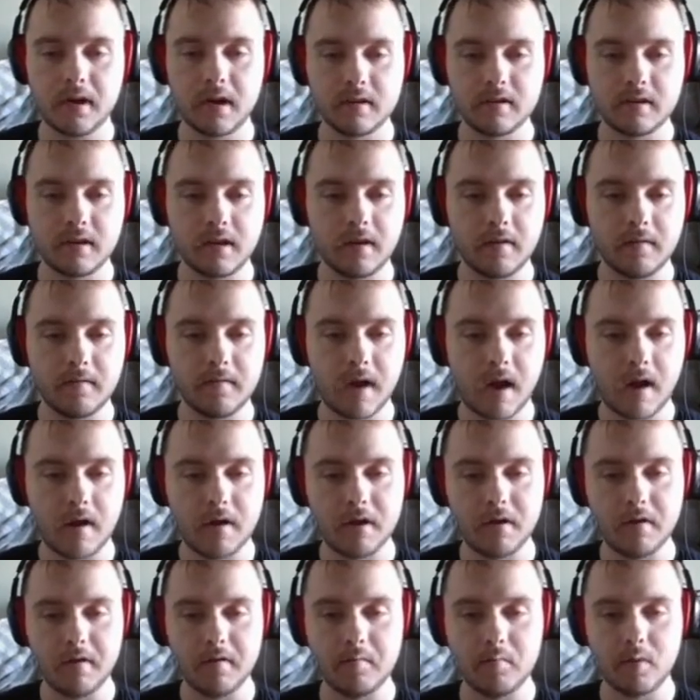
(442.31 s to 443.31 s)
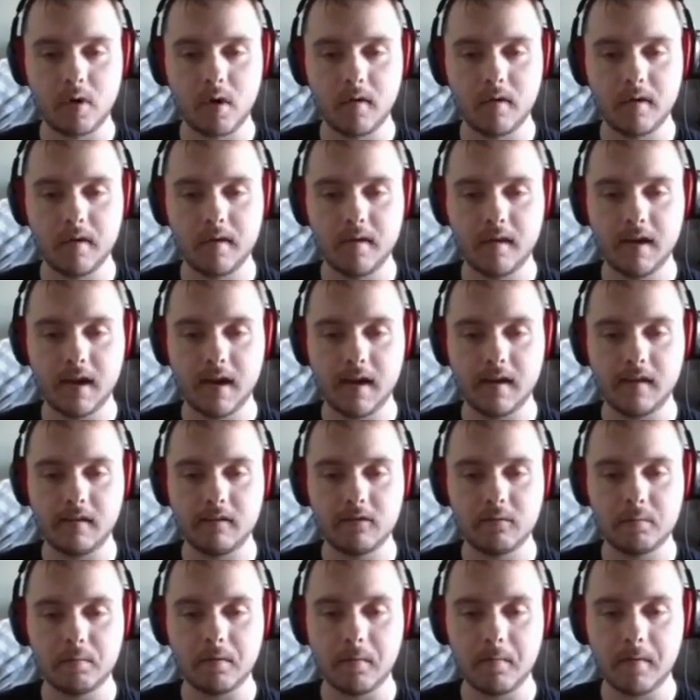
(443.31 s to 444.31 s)
Nothing of value in broken
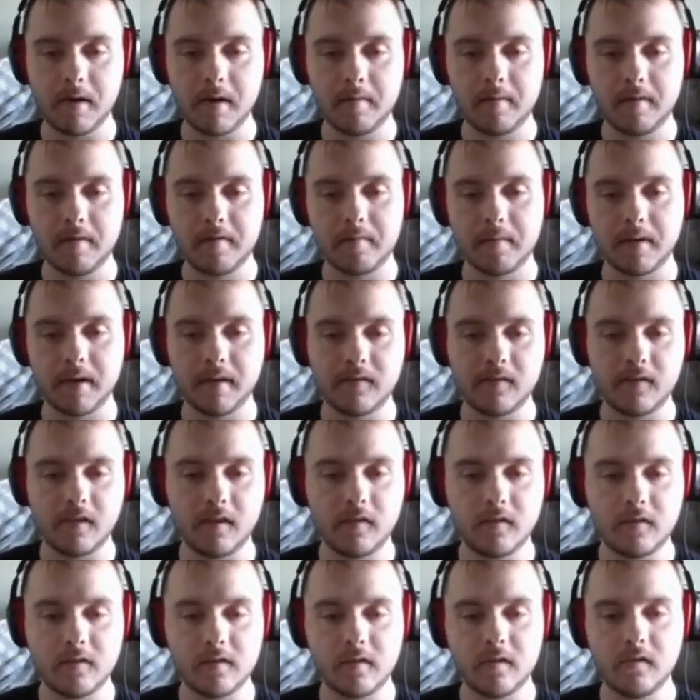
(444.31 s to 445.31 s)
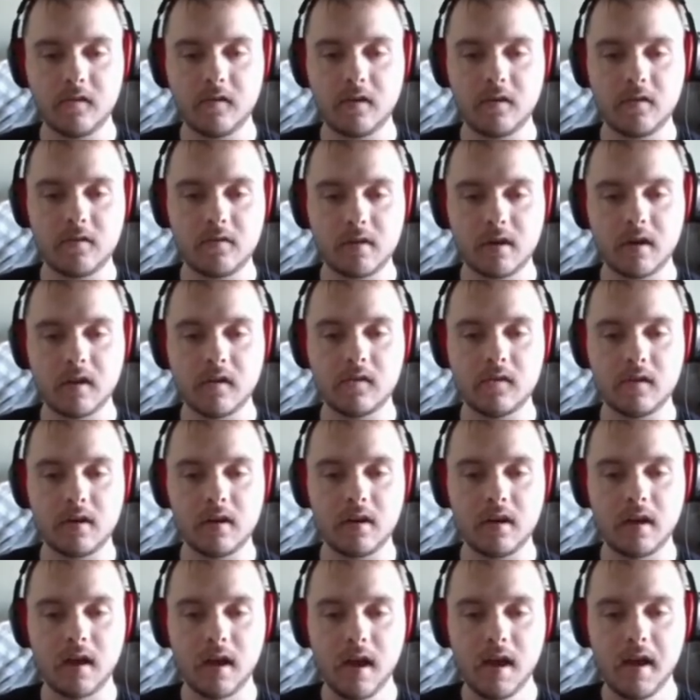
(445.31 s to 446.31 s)
things, but maybe if my sister is interested,